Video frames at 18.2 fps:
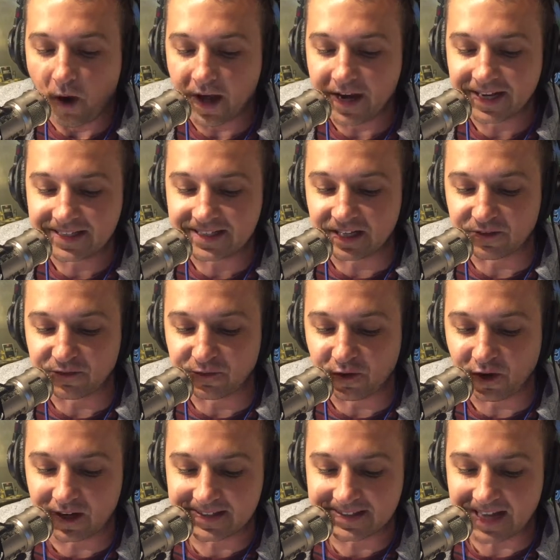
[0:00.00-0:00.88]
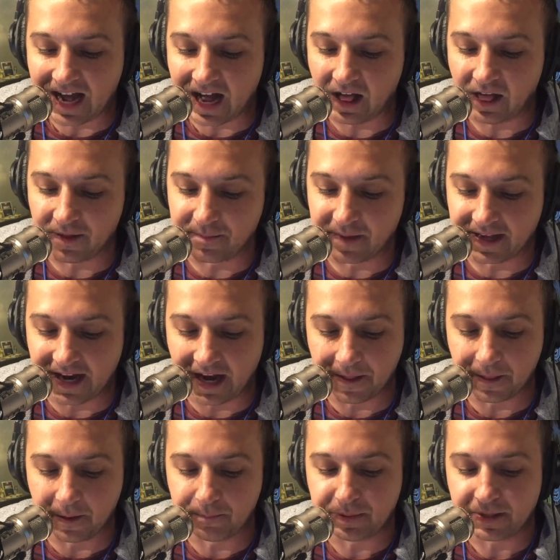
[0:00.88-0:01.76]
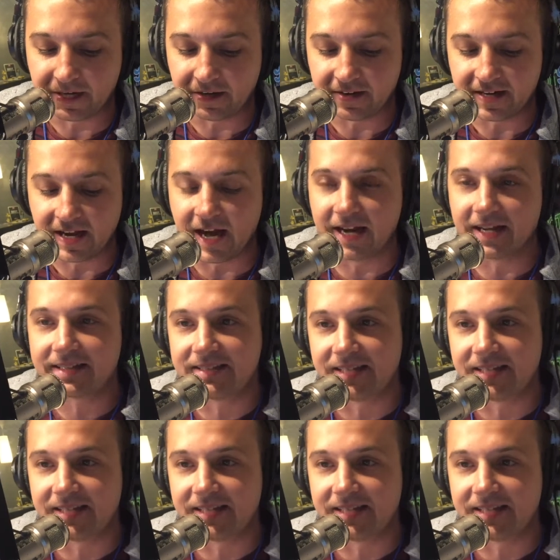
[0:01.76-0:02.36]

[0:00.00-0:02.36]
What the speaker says: What is the first element on the periodic